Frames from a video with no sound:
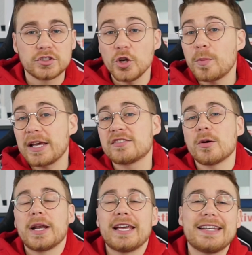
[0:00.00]
Two players
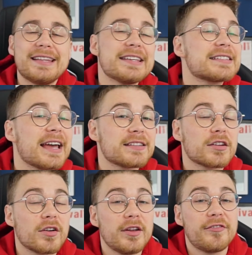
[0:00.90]
dominated in this
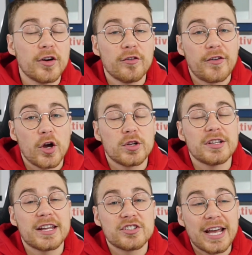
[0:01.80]
category, Phil Foden
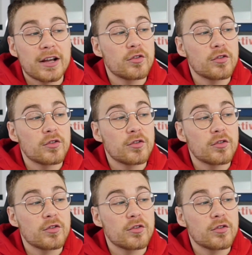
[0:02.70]
and Jack